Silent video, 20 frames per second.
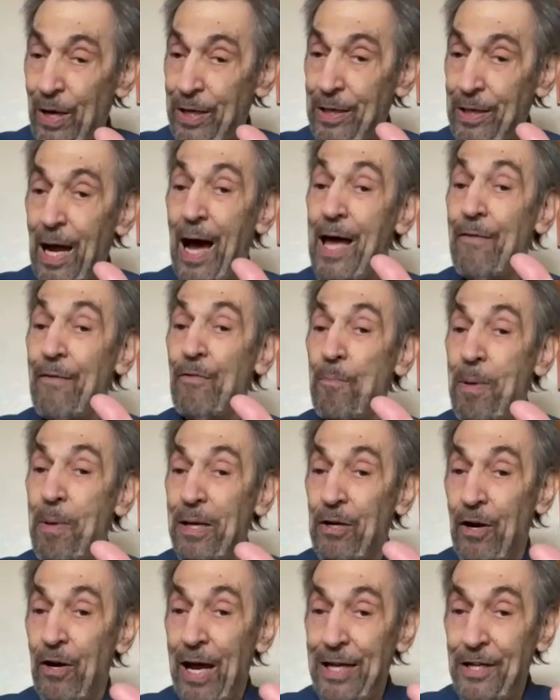I have a
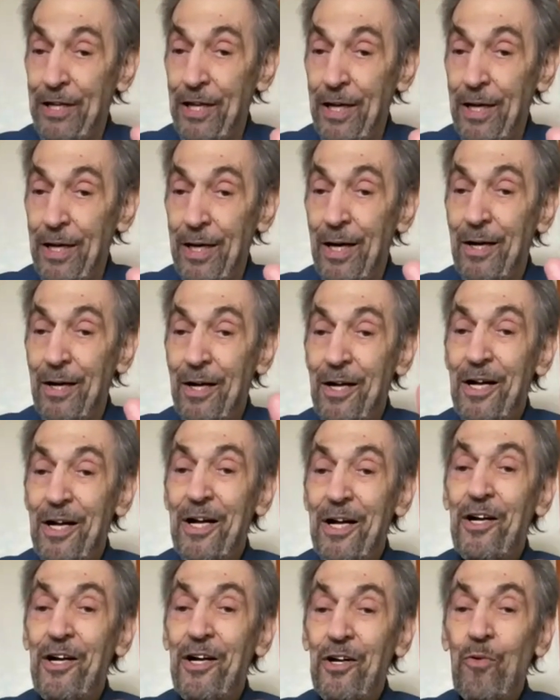better idea.
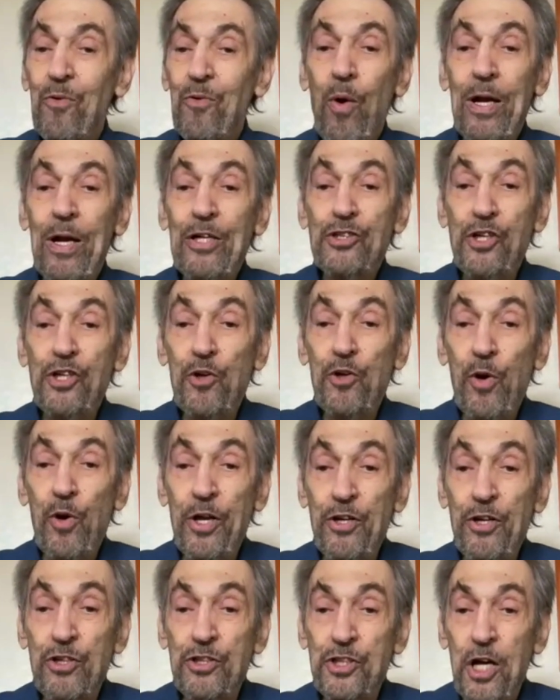Why don't you quit
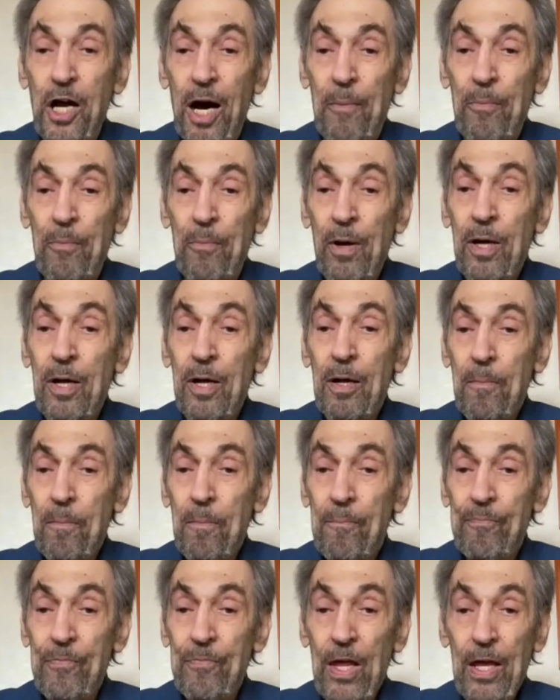your job
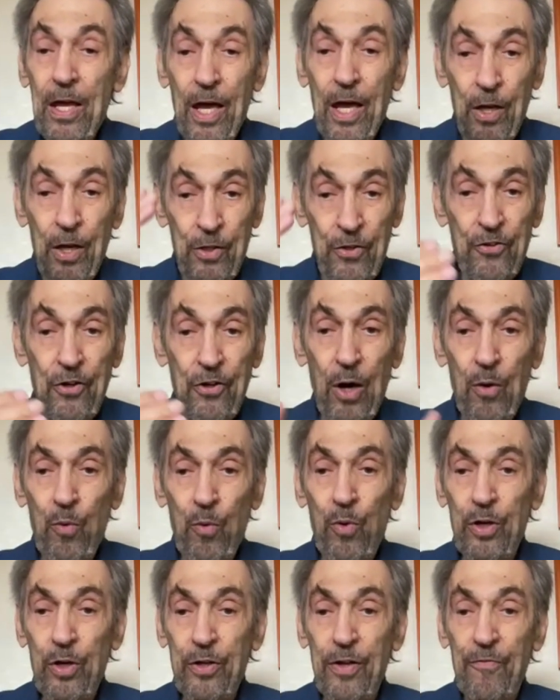and start
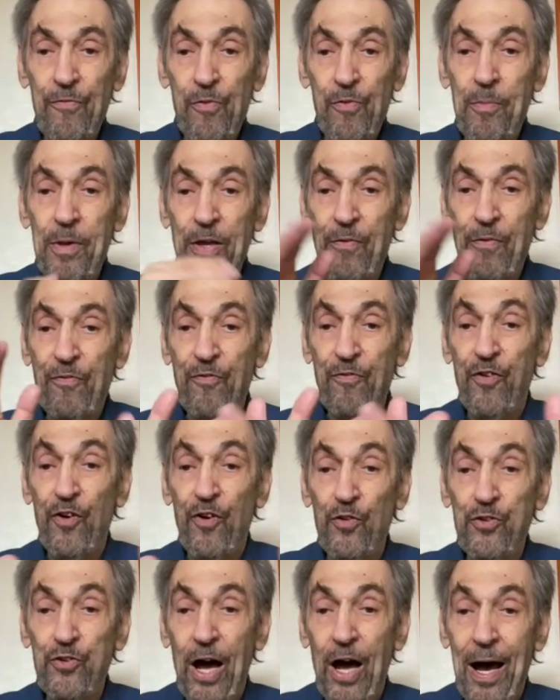working for me full
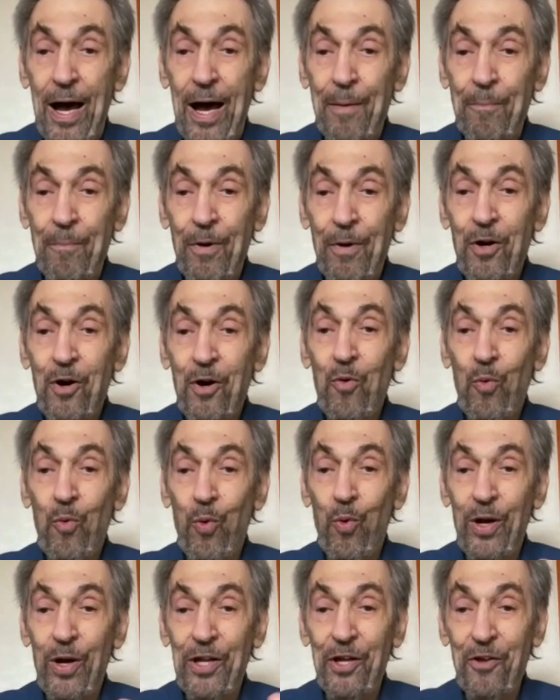time?
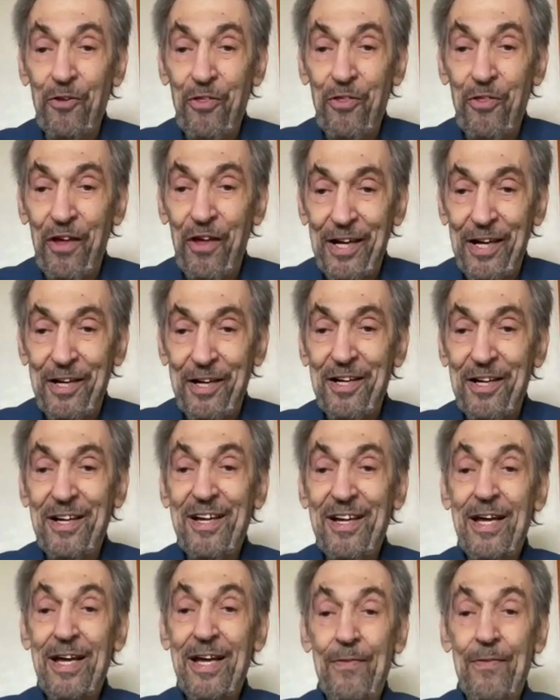What do you think?"
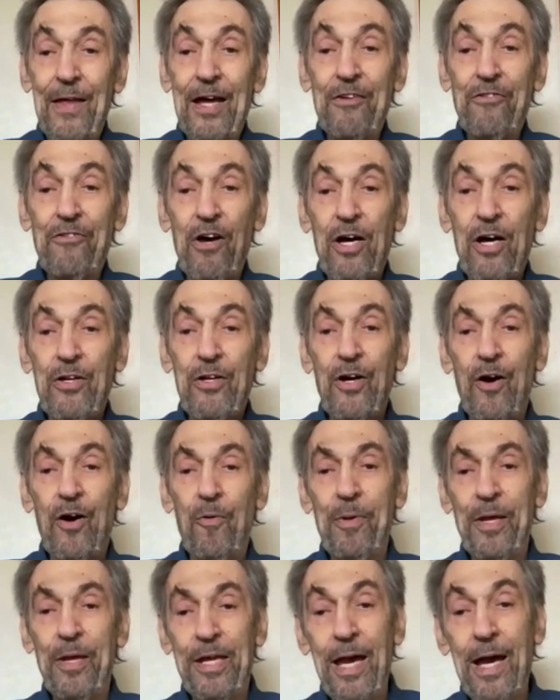And that's how it all
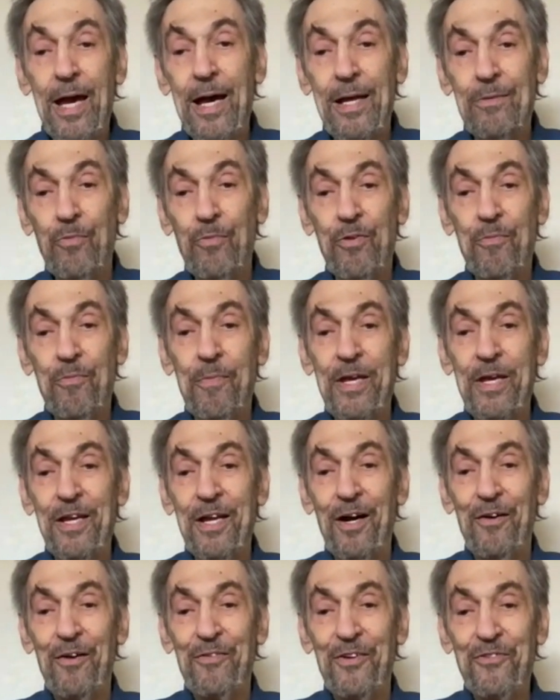began with me and
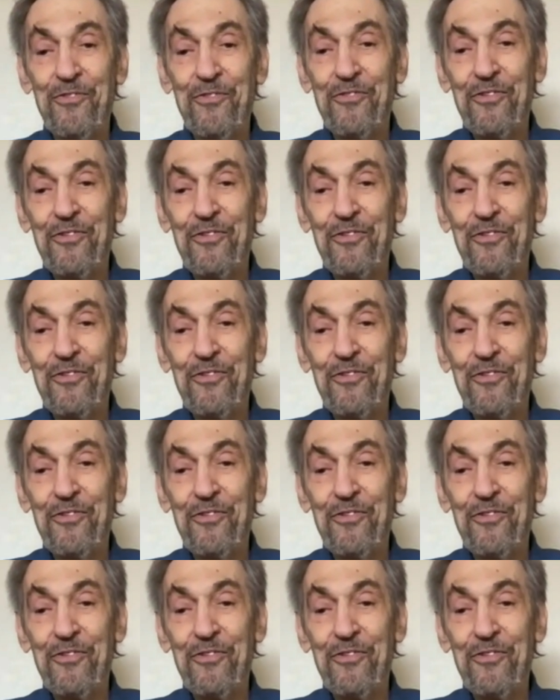Elvis.